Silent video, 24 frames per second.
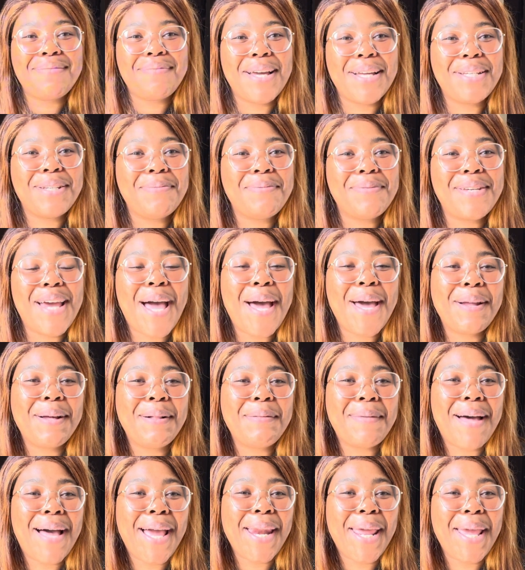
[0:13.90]
YouTube
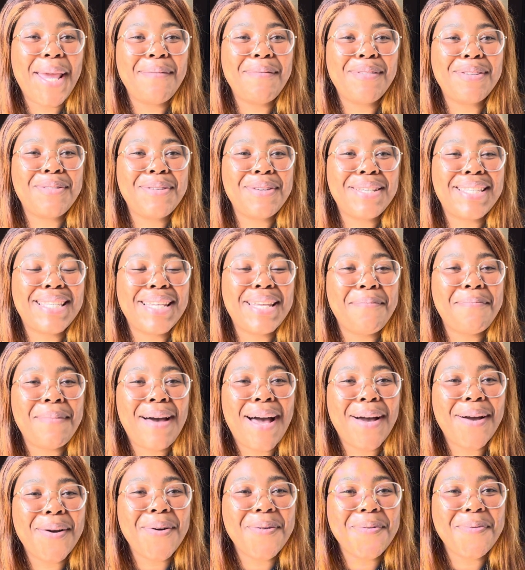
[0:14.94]
channel. My name is
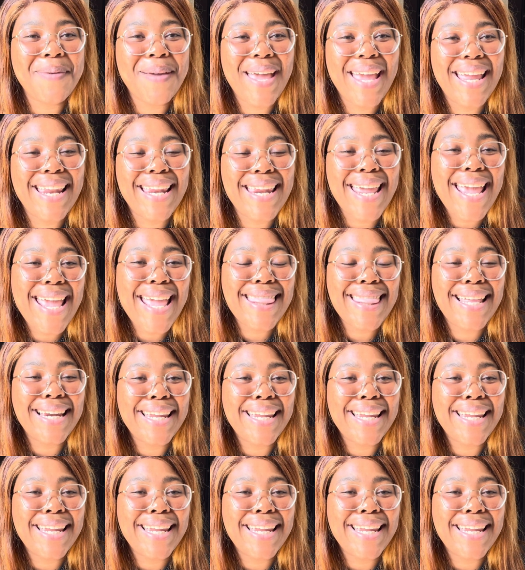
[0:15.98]
Mango Beni,